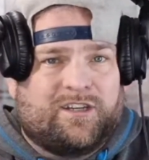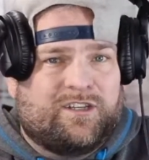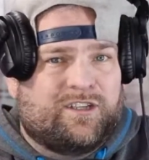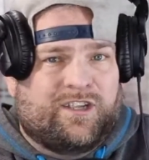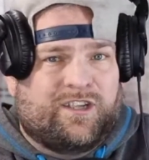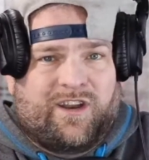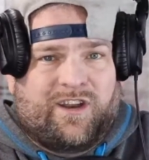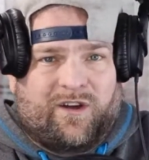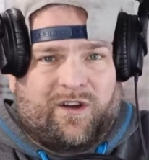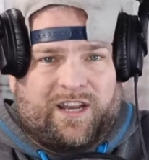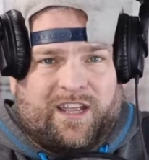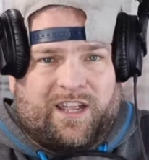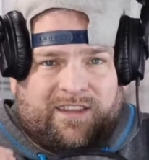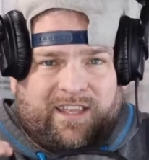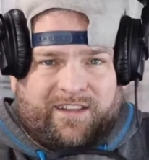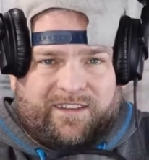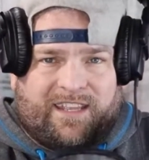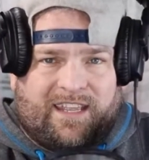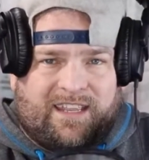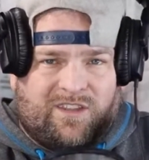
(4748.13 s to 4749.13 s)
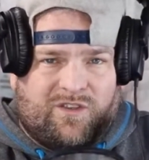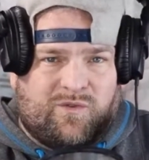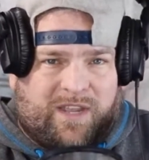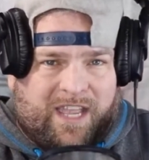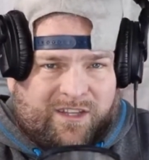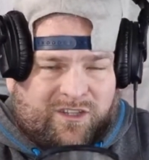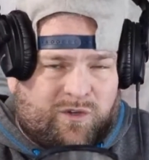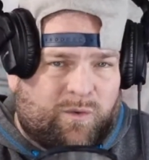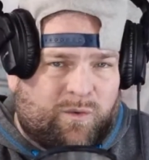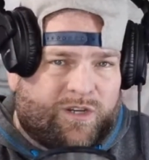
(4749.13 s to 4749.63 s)
You
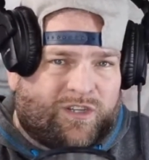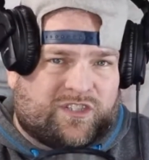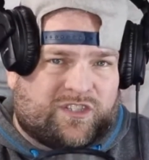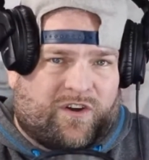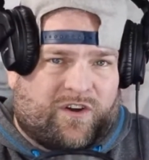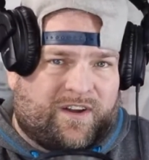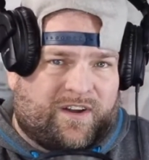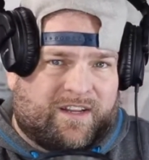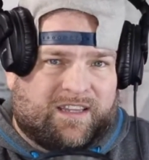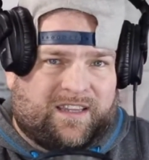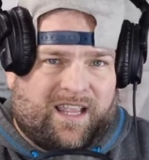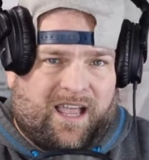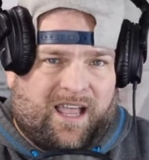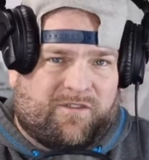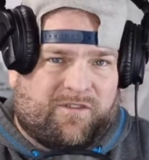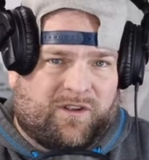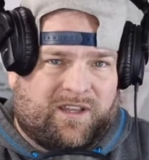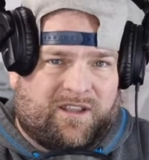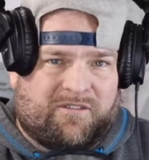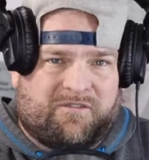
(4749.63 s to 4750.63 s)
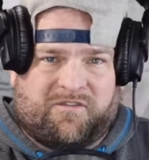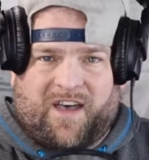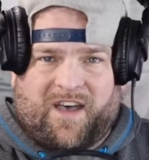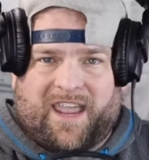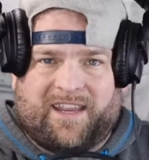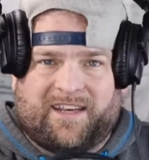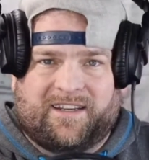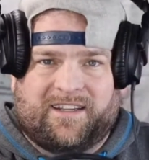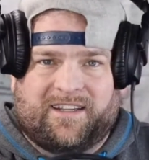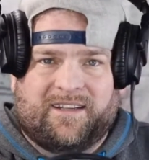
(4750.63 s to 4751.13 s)
get to a certain level of
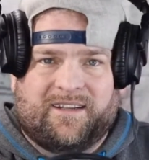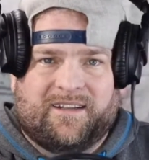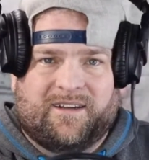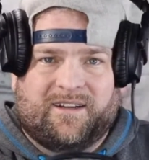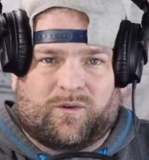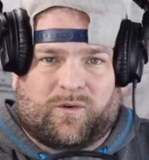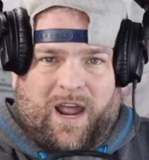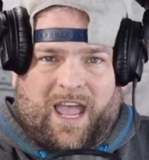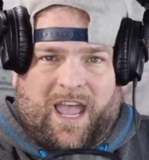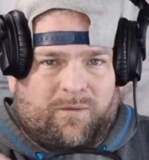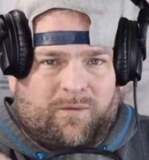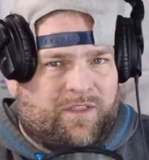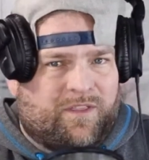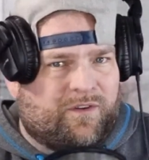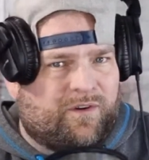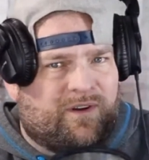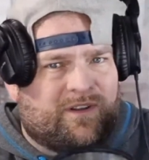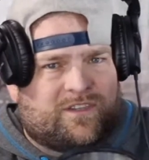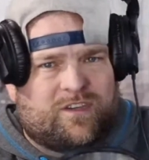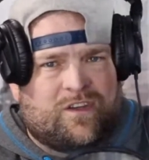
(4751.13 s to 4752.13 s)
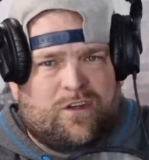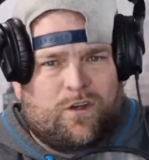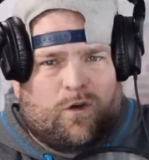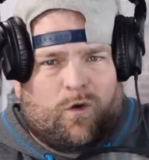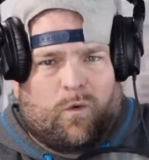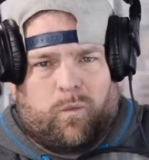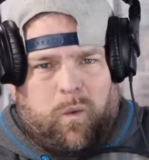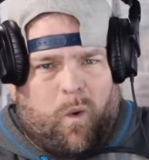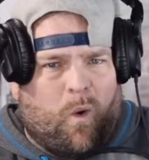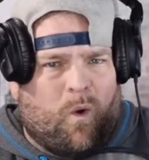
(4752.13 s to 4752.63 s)
fight, right? Whether it's
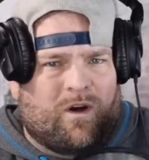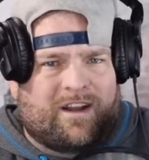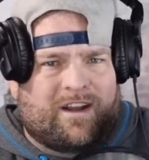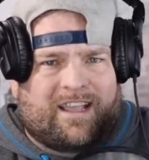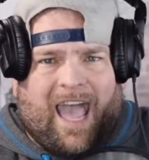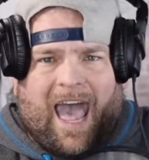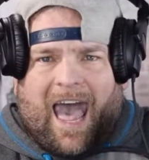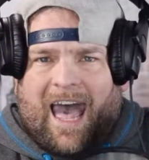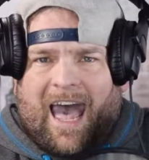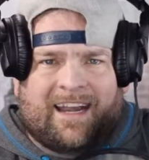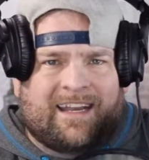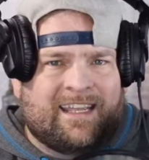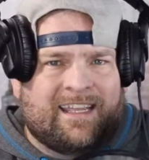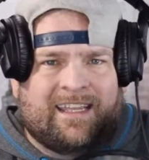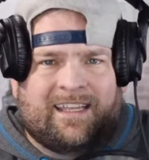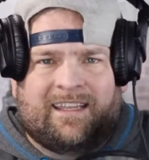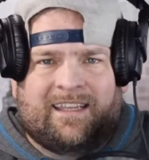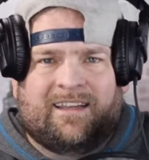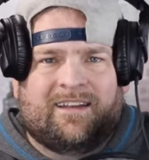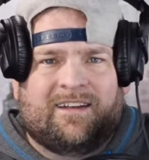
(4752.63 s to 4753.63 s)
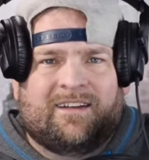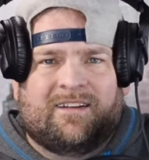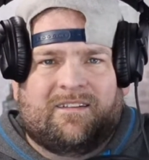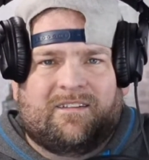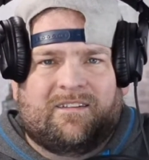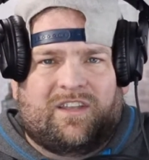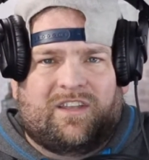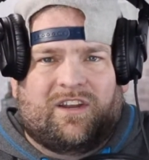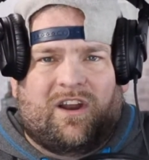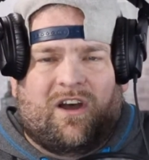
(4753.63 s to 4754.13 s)
Ward Gotti,
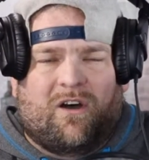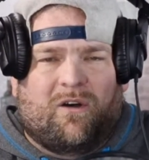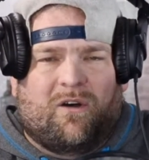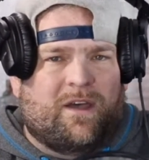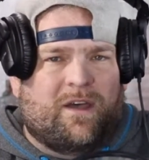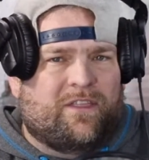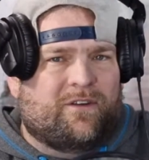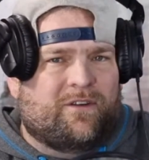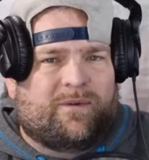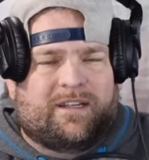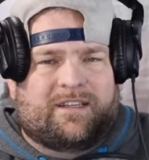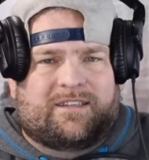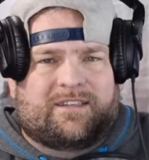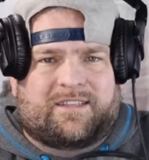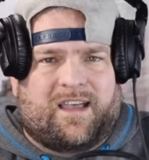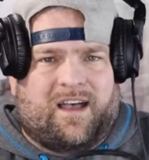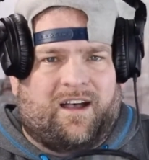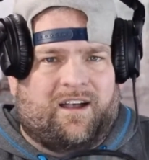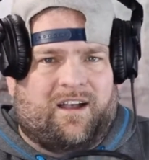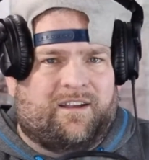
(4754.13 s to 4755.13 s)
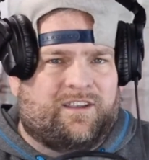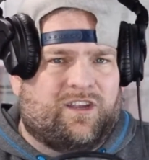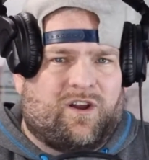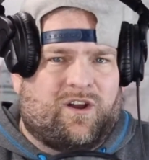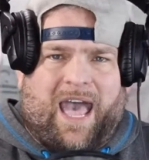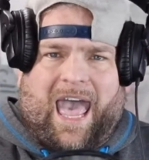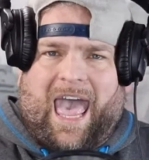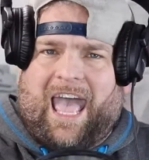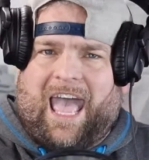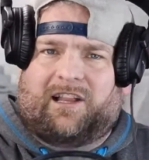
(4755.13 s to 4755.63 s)
whether it's
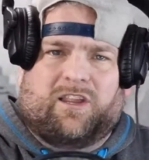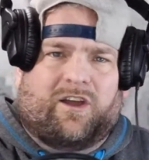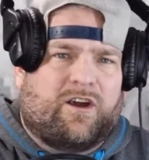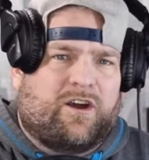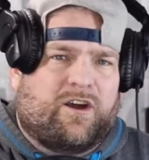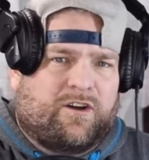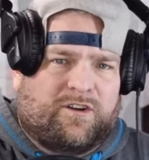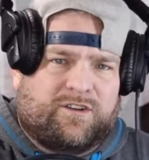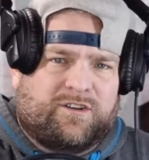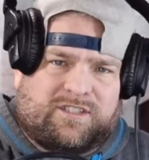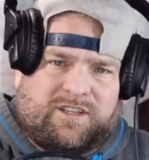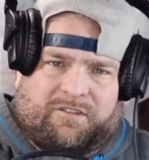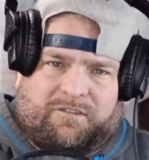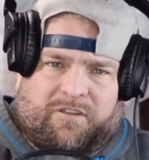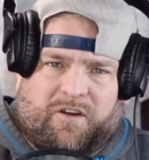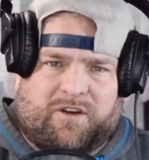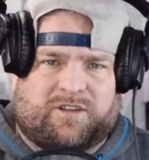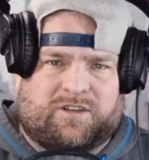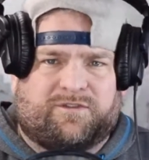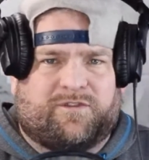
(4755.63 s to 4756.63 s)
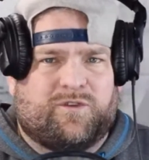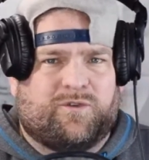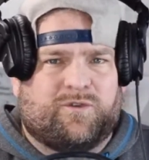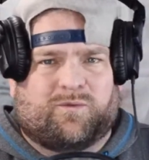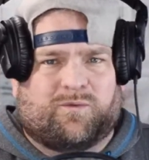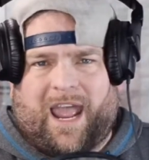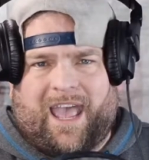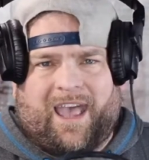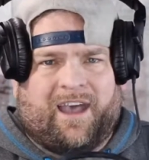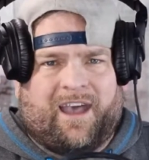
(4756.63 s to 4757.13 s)
Hagler Hearns the first few
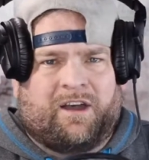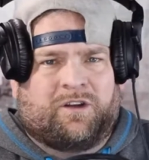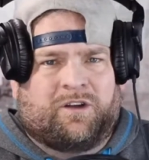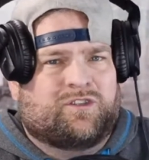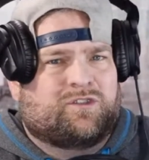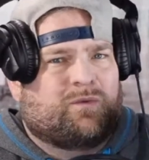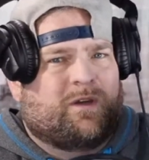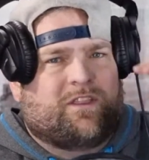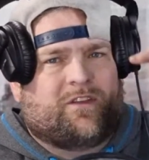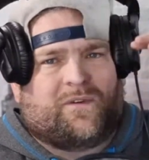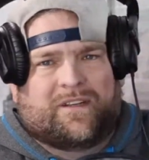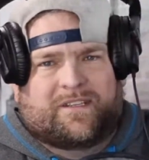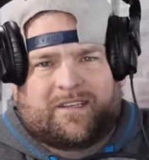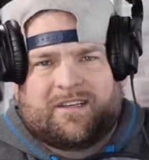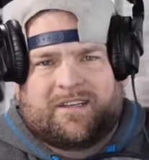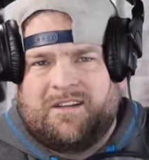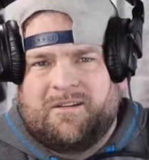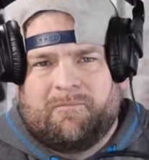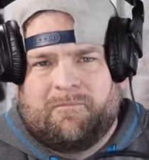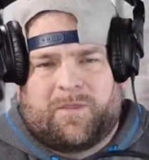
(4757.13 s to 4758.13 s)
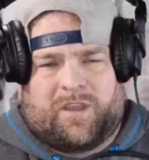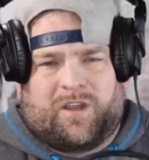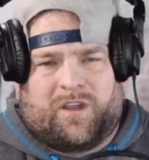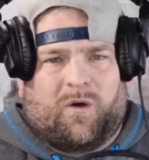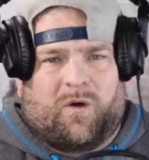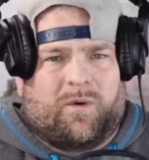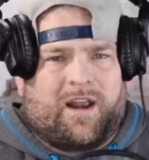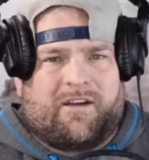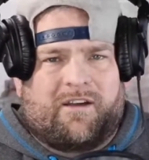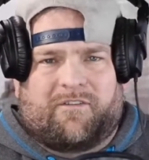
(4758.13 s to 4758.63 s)
rounds, whether it's
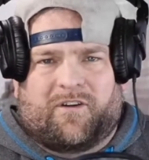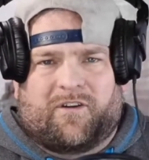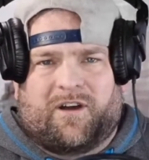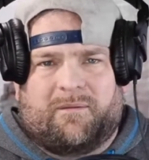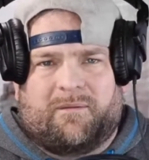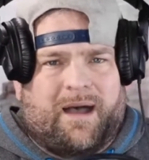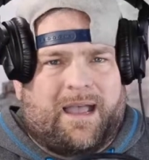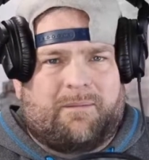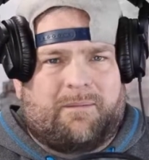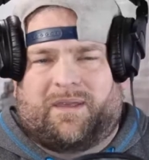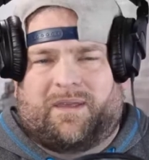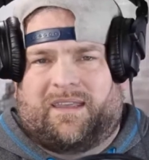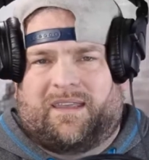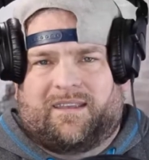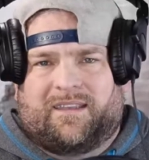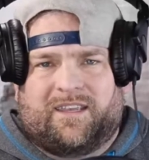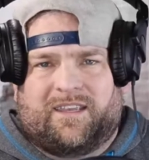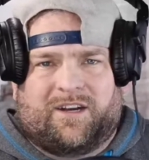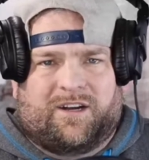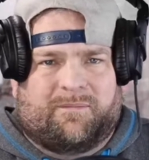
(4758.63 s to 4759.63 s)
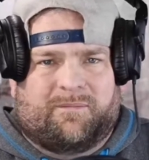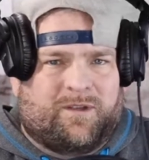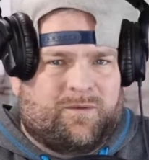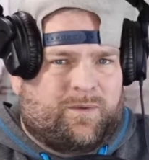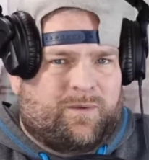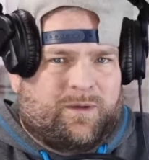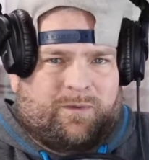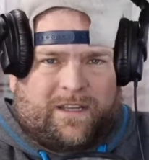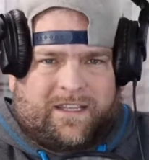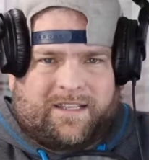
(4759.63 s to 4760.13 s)
whatever it might be. You know what I mean?
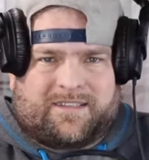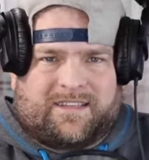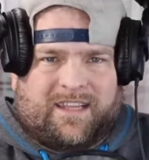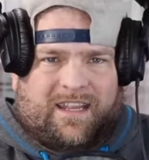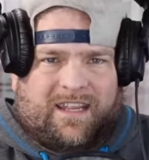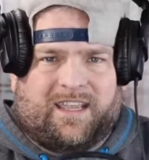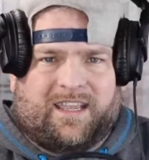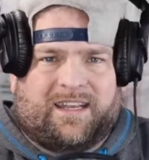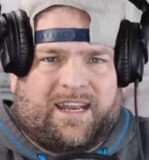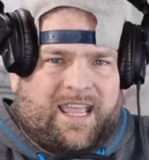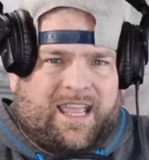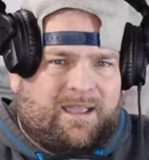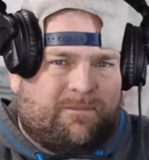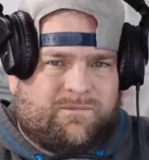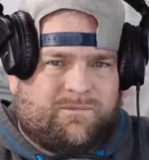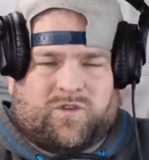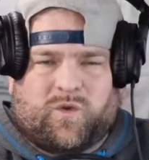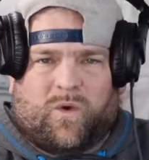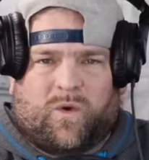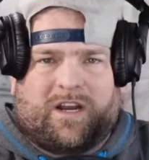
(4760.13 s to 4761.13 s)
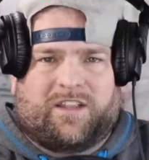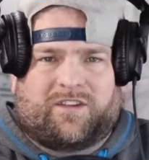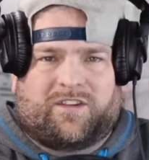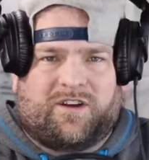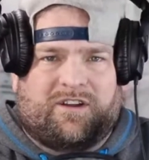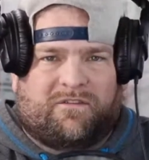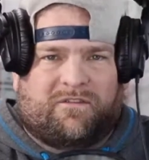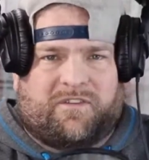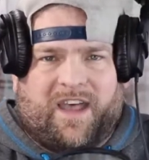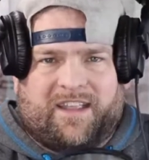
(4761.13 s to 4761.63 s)
We can sit here and name 20,
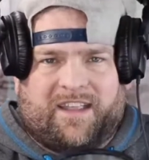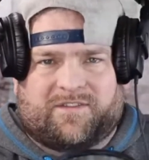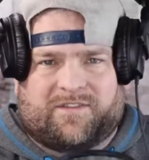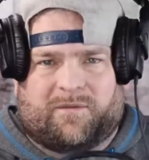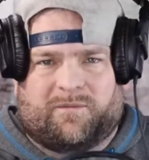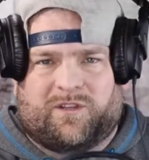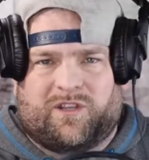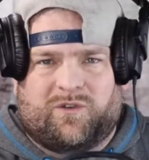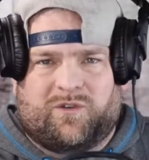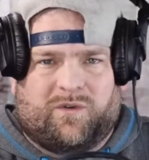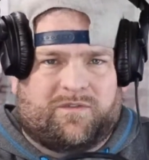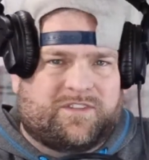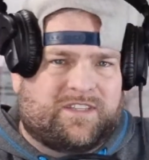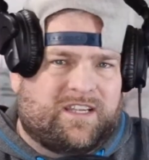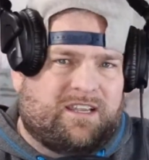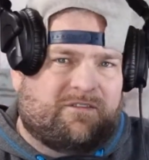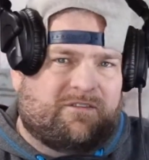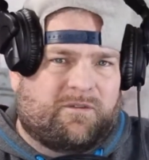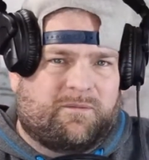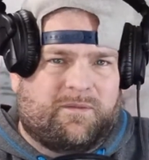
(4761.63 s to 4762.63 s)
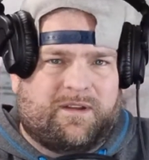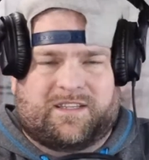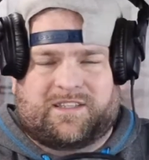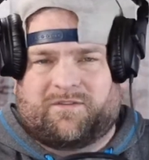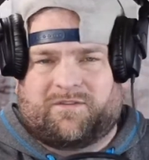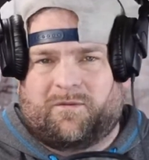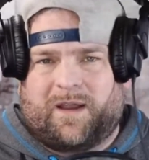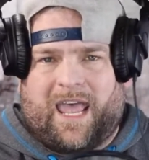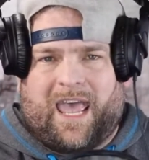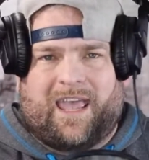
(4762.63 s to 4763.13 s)
30 fights from the UFC, from this,
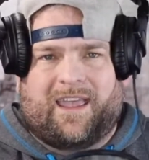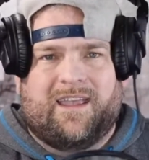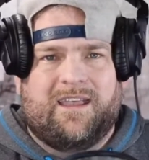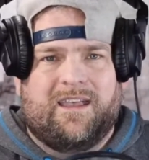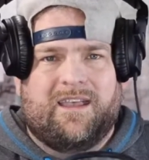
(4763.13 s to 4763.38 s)
from that.